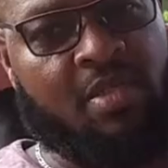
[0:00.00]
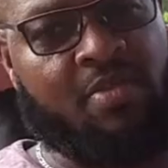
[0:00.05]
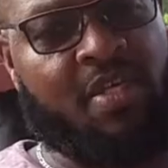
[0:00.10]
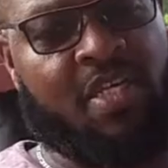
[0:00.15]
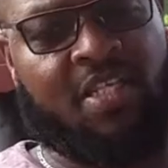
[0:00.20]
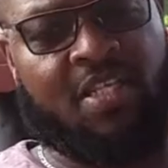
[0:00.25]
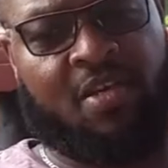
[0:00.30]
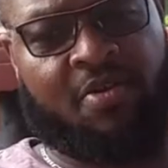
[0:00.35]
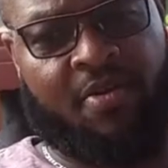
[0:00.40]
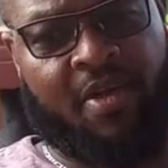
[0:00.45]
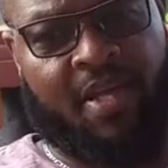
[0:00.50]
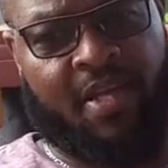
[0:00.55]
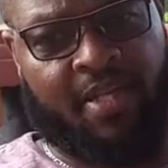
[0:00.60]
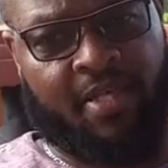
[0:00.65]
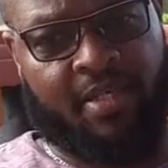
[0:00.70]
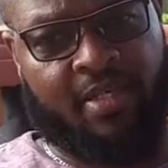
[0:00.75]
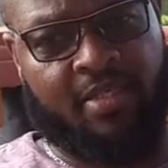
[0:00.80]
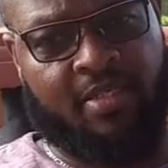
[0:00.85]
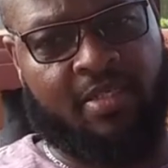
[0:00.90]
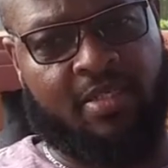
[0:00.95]
the terrain
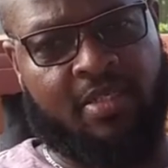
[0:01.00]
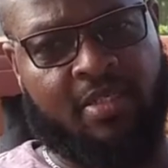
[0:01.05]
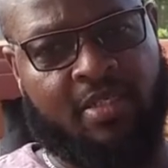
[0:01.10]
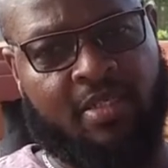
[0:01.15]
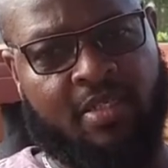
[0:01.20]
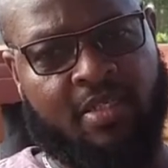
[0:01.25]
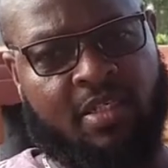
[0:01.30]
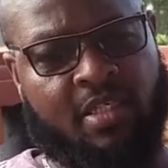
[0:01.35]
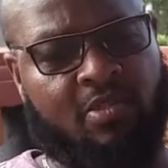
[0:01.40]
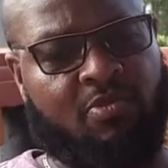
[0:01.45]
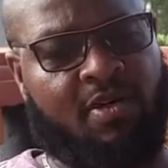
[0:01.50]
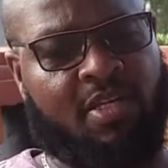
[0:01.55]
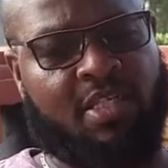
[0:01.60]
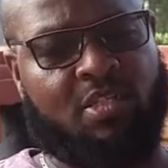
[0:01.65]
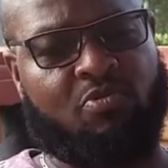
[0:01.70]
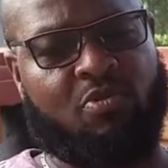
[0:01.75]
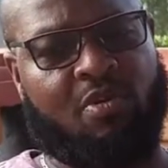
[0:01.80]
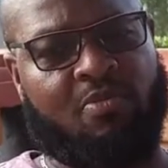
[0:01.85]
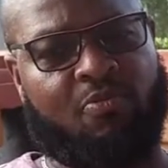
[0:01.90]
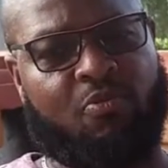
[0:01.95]
so as
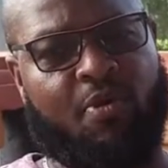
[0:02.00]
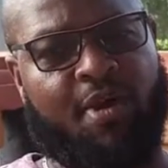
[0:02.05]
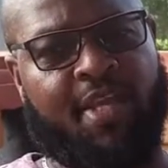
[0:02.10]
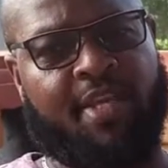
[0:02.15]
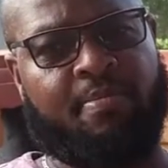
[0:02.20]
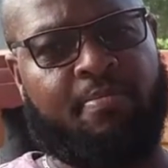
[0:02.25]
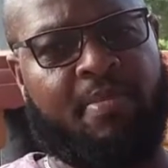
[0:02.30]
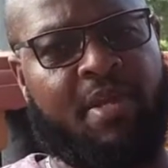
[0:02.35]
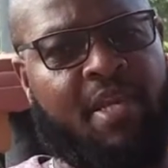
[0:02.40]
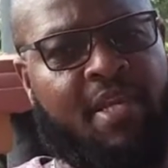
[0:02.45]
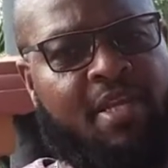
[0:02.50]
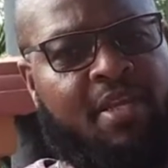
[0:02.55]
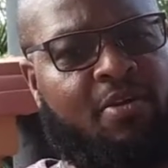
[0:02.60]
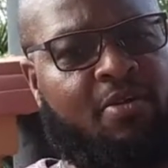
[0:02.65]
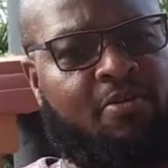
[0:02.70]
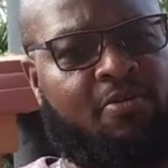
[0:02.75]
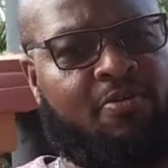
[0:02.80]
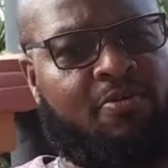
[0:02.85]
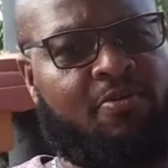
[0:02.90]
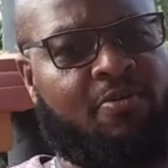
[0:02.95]
to avoid many
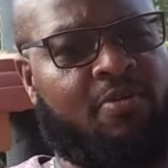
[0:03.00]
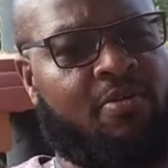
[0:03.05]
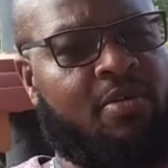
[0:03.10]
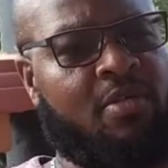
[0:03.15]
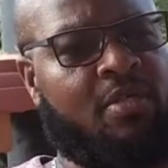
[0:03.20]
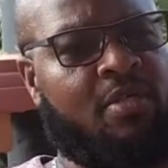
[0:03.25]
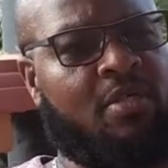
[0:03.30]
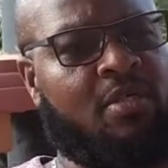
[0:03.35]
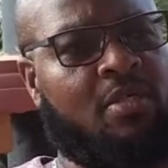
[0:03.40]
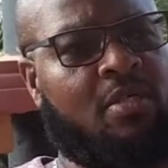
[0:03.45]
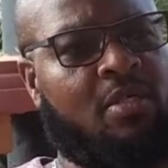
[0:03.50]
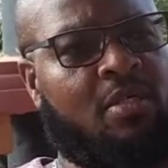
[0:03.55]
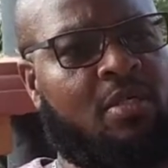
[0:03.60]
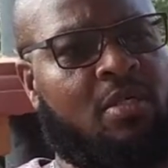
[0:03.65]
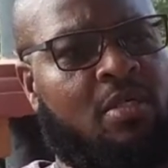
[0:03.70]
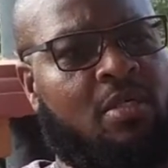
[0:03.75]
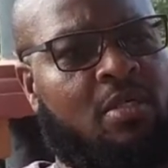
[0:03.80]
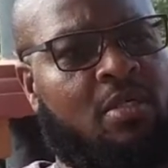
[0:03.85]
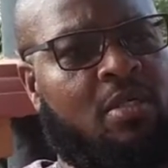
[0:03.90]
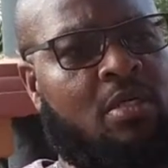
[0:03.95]
of
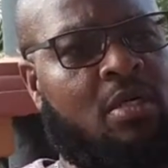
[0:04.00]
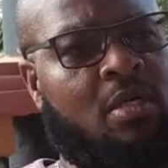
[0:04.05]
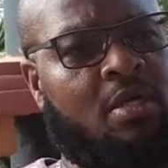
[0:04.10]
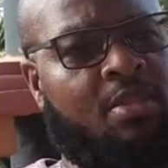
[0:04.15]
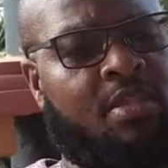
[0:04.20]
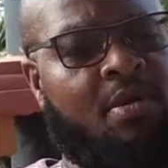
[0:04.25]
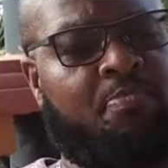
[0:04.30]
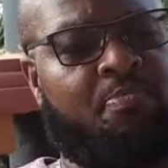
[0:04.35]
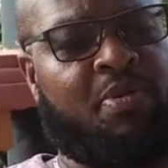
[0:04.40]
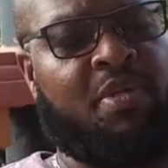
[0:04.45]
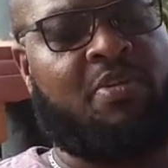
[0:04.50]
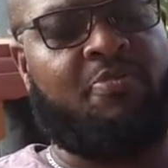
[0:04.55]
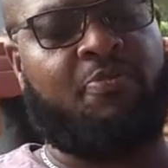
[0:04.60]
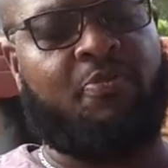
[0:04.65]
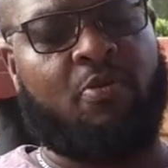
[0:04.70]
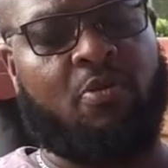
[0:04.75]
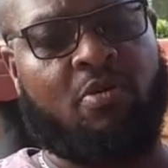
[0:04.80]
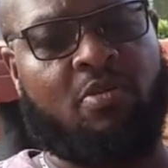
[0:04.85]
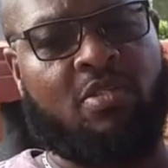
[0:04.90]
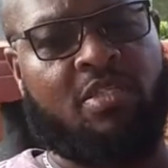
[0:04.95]
the
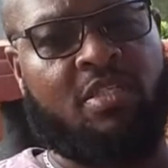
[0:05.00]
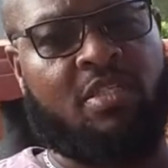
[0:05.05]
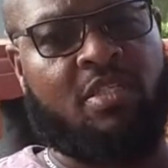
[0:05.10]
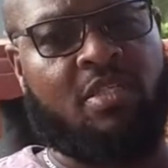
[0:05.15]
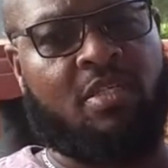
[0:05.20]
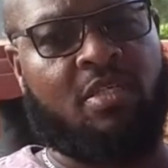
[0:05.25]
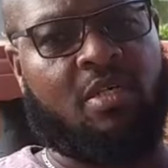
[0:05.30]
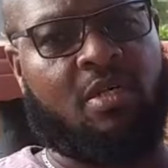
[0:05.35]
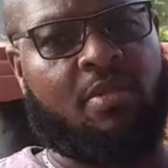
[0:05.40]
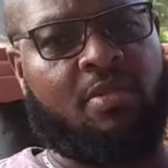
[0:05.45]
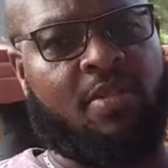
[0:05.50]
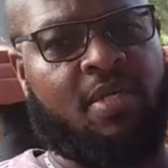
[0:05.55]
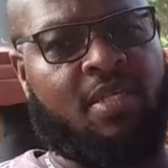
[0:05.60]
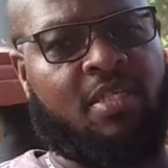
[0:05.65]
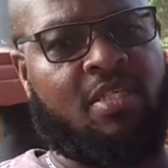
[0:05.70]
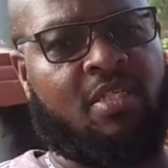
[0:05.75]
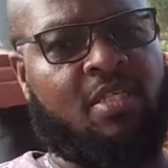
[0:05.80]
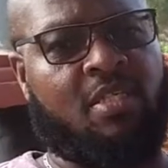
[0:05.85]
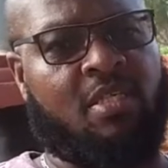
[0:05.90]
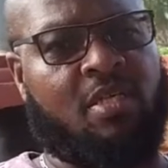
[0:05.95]
pitfalls
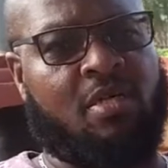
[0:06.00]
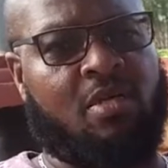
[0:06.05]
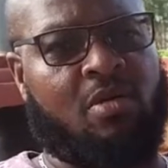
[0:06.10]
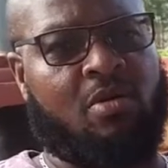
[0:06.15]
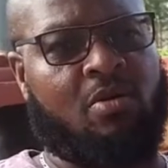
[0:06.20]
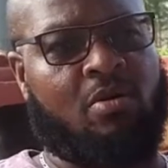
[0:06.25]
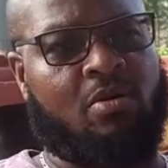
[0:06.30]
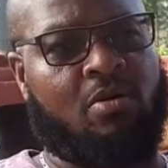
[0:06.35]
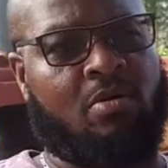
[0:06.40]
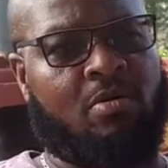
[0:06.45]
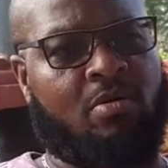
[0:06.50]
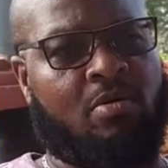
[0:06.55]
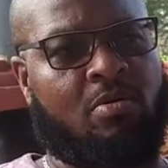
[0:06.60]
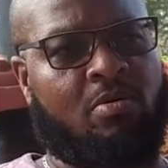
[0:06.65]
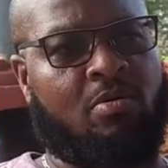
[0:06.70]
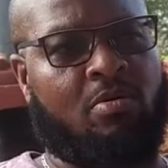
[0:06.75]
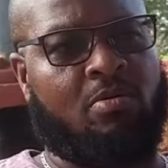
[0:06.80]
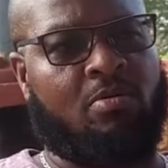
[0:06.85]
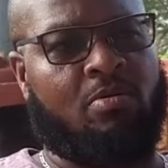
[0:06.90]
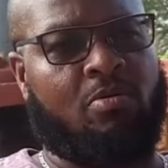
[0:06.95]
that
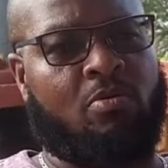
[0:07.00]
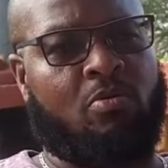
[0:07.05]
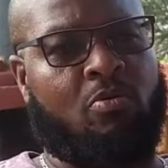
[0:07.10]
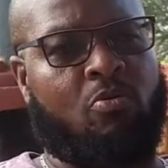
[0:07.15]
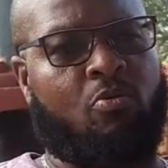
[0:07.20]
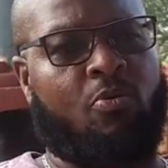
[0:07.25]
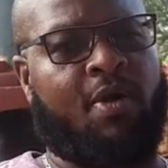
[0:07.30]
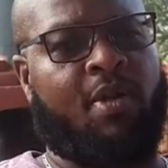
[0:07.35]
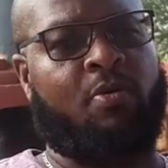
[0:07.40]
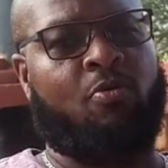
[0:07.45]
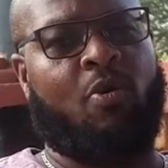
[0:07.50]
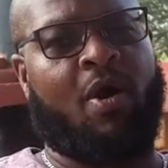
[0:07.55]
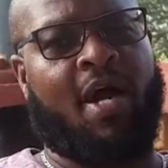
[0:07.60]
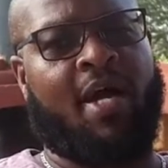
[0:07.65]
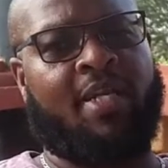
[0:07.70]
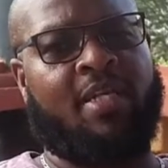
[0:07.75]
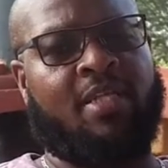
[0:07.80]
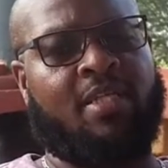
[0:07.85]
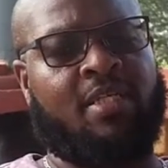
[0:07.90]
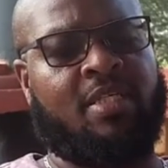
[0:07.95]
when
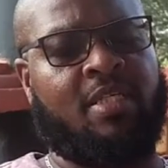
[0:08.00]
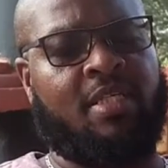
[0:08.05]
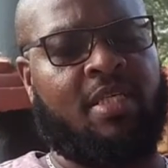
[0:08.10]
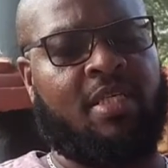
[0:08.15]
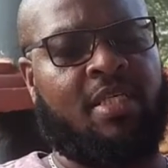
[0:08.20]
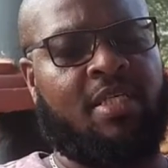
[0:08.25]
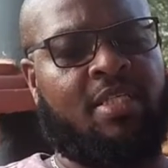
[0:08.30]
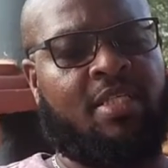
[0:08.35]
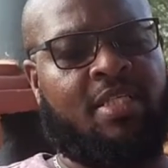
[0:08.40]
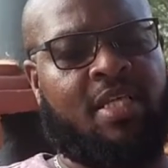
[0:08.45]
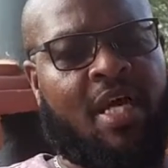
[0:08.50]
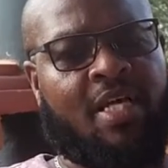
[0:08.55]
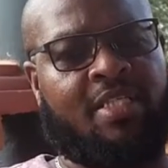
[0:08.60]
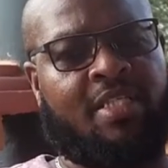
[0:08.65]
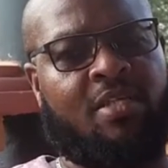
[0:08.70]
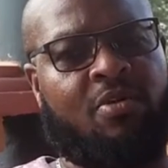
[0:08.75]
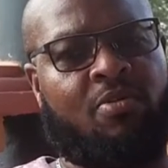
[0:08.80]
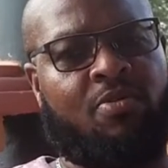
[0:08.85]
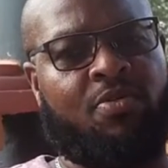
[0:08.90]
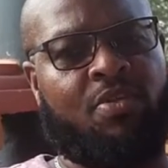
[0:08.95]
one is
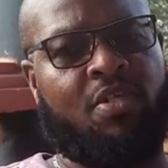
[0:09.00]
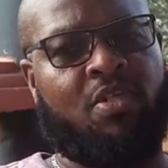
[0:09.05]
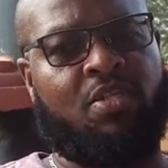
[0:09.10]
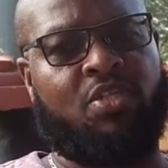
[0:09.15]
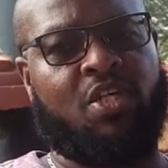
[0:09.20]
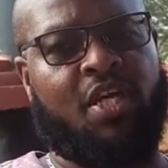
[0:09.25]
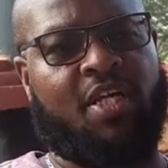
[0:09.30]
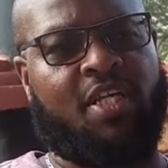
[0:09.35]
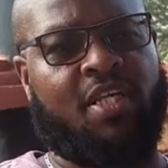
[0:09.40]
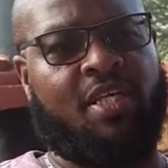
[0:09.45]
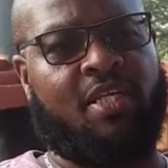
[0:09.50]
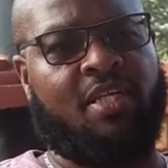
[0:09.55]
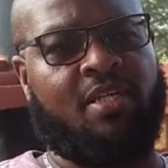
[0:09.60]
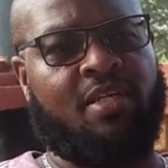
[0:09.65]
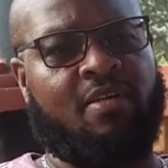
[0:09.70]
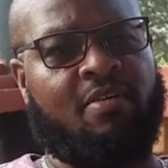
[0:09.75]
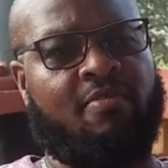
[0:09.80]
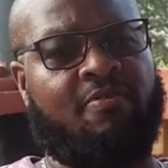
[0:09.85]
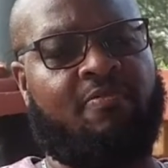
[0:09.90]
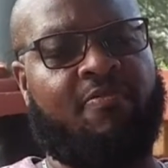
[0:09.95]
starting on this journey
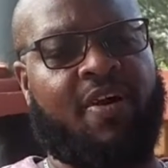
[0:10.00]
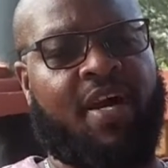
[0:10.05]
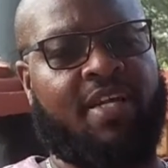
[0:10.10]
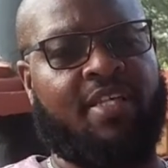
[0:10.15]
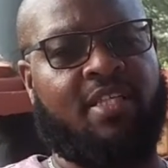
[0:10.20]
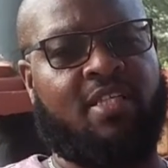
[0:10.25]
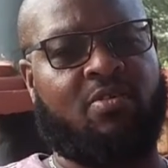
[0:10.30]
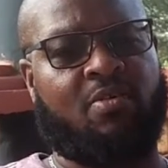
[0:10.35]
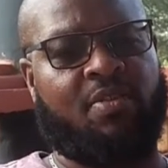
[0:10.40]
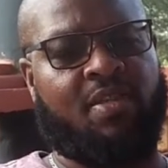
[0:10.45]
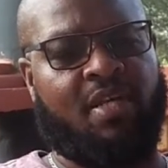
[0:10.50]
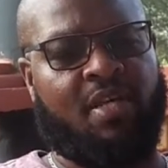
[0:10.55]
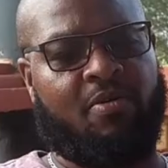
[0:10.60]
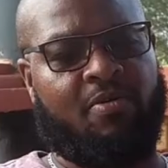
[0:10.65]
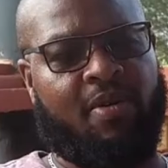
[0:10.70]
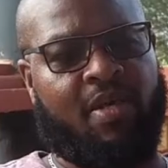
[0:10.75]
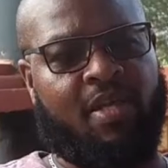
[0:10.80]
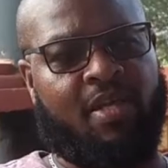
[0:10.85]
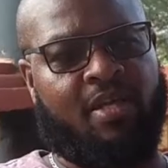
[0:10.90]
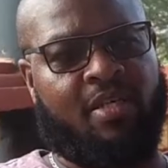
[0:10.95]
finds on their
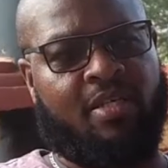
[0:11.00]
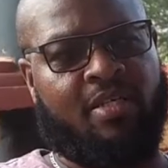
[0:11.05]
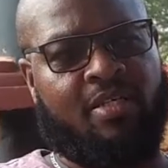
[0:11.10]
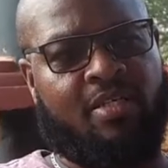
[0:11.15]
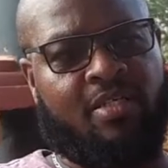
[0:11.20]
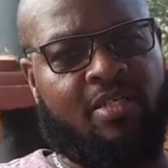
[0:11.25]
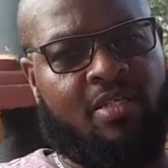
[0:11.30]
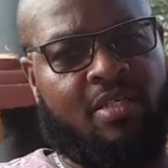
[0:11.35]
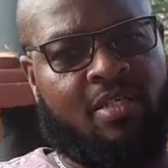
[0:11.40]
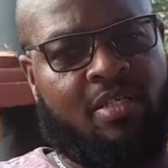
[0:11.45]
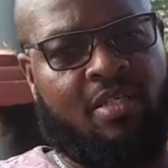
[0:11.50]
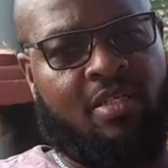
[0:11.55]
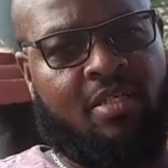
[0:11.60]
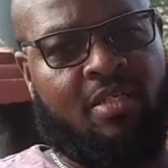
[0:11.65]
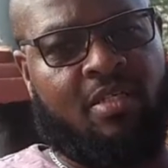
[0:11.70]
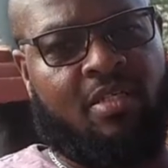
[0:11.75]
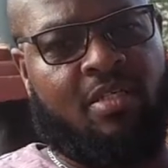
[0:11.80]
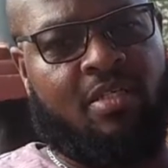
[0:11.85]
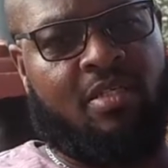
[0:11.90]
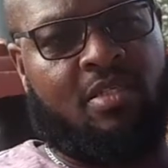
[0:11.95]
way.
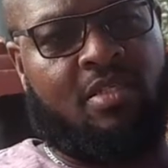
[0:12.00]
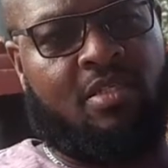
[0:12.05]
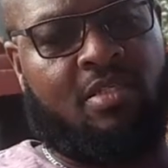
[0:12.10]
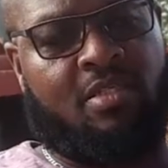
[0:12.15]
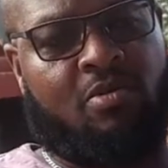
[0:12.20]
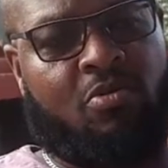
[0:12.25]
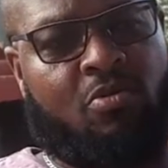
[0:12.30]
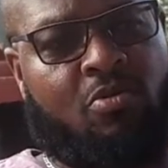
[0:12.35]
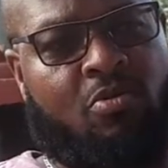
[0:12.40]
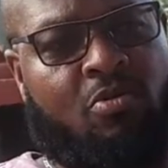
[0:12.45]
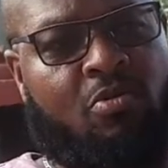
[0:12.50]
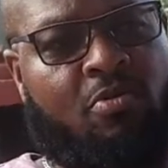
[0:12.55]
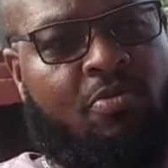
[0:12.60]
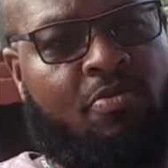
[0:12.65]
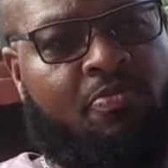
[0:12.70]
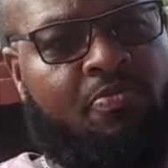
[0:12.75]
So